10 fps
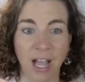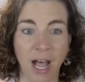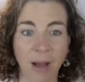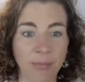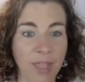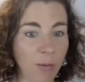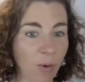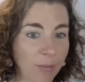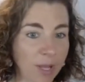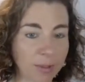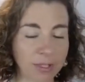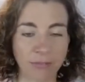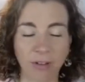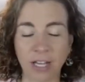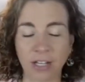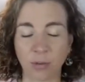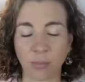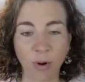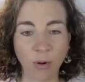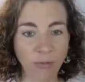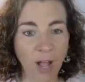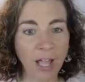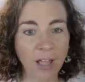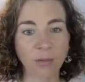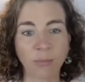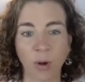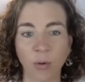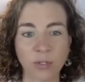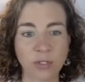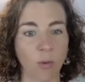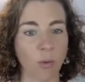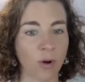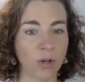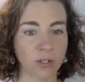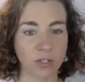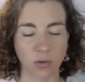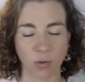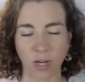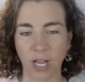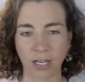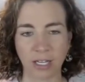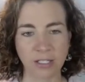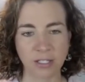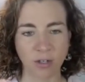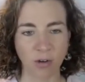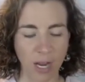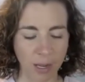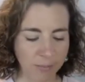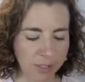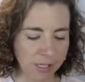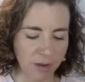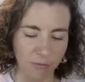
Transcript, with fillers: Um, they won't be able to find your profile, post, or your story on Instagram.